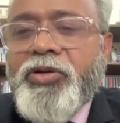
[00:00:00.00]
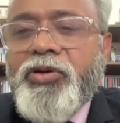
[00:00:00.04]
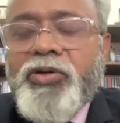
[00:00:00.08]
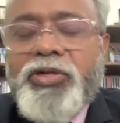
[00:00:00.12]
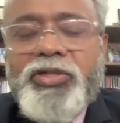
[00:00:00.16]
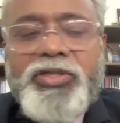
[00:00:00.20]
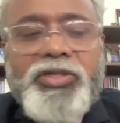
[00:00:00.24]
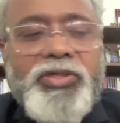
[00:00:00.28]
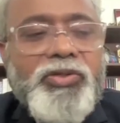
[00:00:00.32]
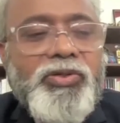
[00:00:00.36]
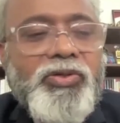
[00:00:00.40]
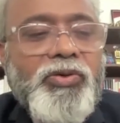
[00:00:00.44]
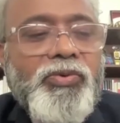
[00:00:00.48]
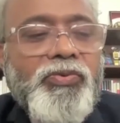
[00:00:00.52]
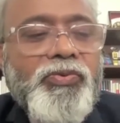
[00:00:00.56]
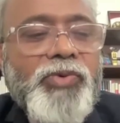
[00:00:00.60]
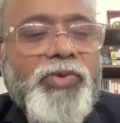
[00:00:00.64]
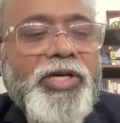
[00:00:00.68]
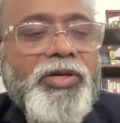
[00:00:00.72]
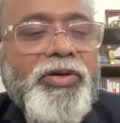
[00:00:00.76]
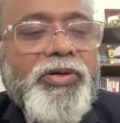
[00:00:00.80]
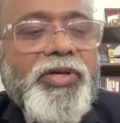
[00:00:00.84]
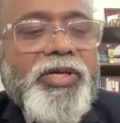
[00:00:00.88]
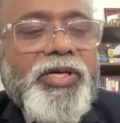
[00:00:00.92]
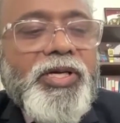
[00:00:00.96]
Because, you know,
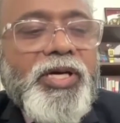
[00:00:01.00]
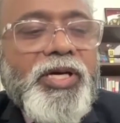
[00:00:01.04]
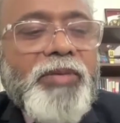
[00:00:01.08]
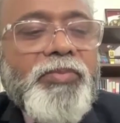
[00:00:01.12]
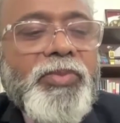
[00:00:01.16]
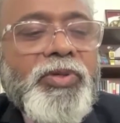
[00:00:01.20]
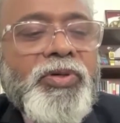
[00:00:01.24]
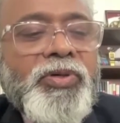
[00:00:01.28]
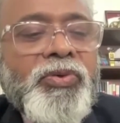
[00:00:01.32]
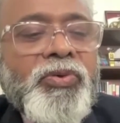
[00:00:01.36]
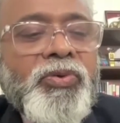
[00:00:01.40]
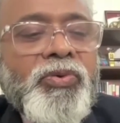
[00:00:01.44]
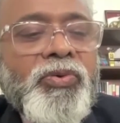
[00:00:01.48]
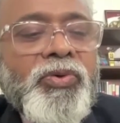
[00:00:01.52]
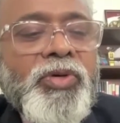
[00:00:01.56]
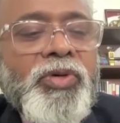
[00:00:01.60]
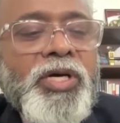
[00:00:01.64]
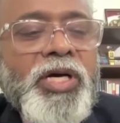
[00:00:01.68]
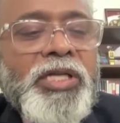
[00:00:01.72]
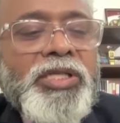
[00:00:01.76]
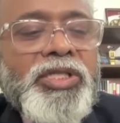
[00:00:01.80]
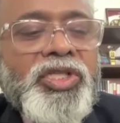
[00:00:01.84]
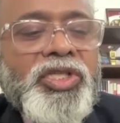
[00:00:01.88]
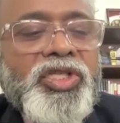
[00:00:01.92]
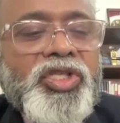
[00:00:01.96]
when you come to
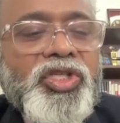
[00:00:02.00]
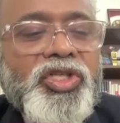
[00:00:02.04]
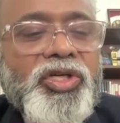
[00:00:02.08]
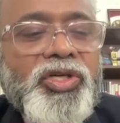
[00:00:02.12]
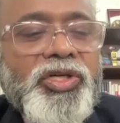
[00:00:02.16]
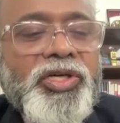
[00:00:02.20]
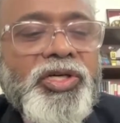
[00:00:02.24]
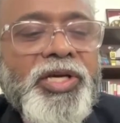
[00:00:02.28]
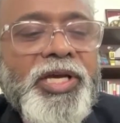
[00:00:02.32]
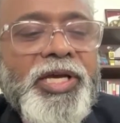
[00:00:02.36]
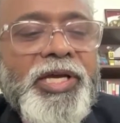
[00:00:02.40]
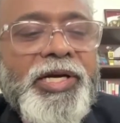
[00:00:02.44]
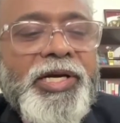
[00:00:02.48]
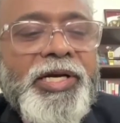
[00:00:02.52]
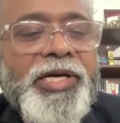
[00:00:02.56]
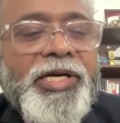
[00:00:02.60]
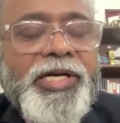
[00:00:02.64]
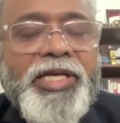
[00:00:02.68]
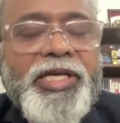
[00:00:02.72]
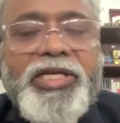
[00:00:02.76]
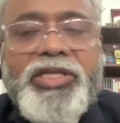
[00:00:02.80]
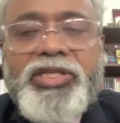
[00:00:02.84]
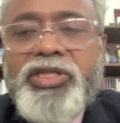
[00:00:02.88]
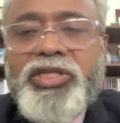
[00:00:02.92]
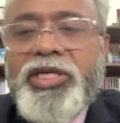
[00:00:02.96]
culture,
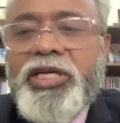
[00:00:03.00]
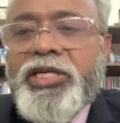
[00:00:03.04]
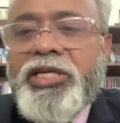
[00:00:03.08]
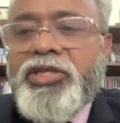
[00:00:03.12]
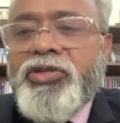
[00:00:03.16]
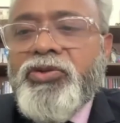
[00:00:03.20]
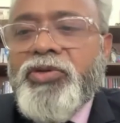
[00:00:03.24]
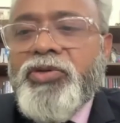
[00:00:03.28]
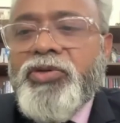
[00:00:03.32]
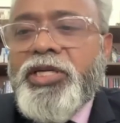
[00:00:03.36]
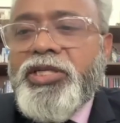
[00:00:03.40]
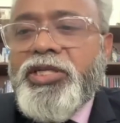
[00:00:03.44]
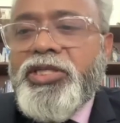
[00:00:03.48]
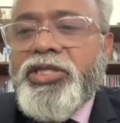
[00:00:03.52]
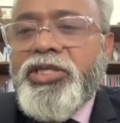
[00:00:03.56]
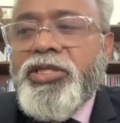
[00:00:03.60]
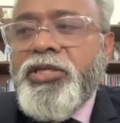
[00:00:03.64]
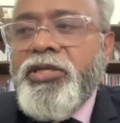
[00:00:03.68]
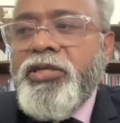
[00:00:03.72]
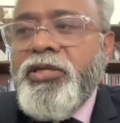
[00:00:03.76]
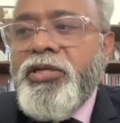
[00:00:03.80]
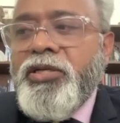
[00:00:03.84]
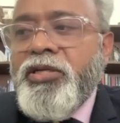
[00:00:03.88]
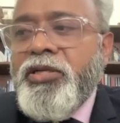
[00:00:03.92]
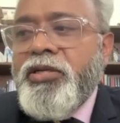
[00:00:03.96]
heritage,
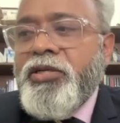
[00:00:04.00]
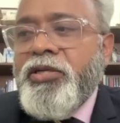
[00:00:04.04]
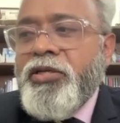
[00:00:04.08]
education,